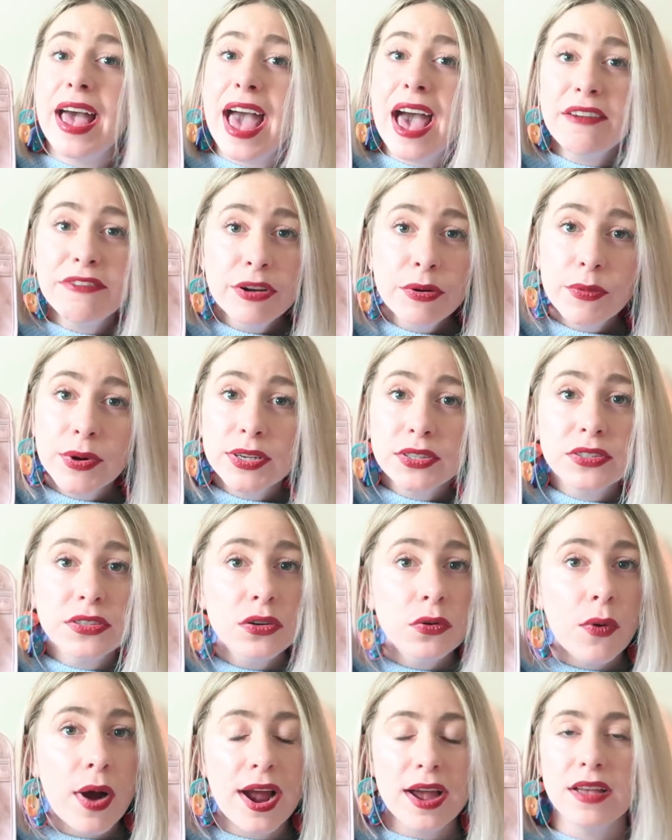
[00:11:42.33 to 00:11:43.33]
Every once in
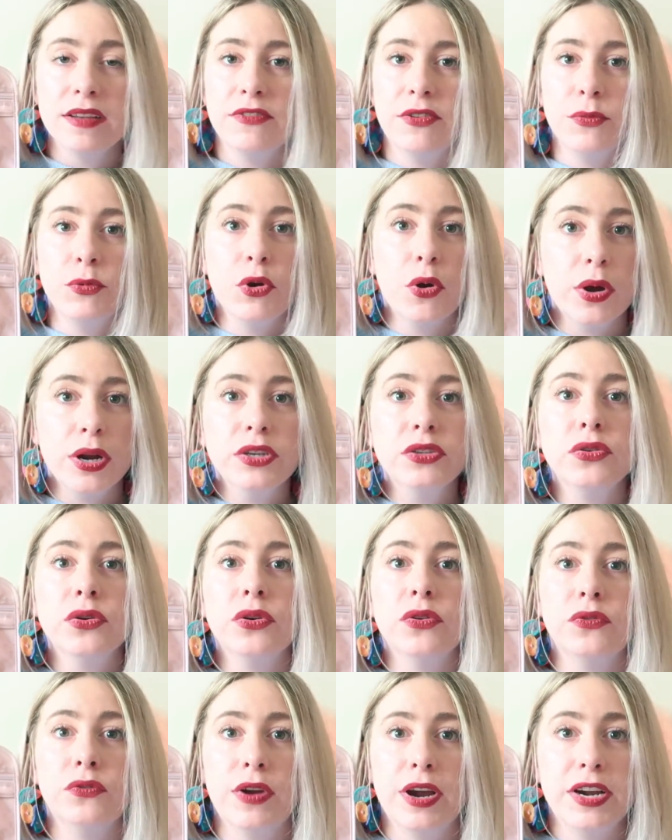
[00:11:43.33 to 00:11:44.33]
a while, if I'm going to
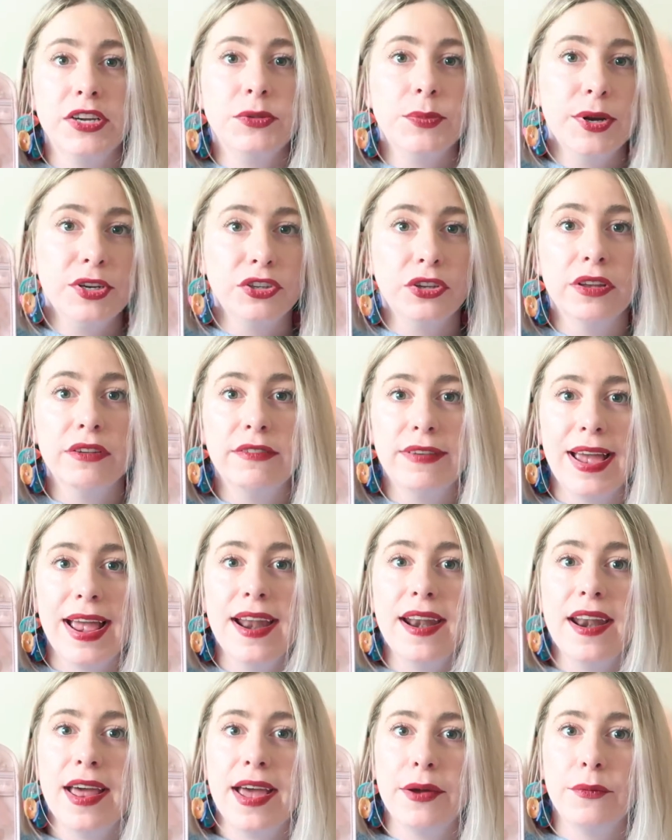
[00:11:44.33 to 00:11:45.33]
a very special
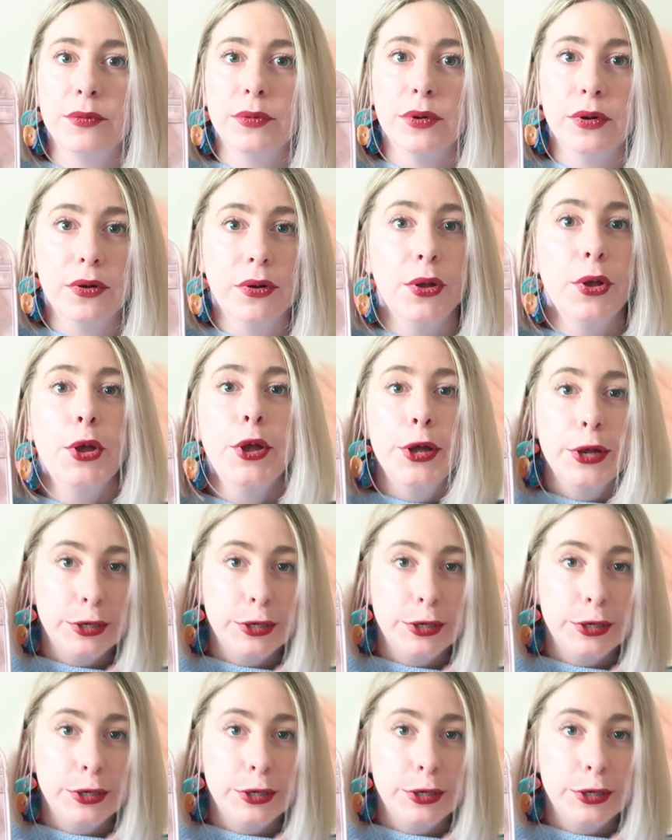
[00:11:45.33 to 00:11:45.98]
event, I will